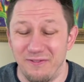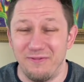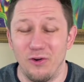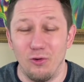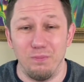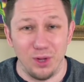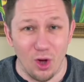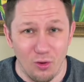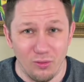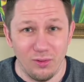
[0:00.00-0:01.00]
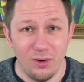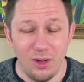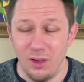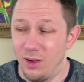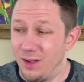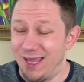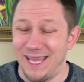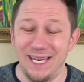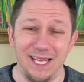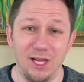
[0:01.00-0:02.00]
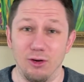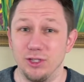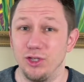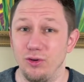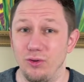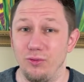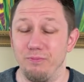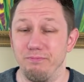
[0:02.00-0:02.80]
full blown in a year or two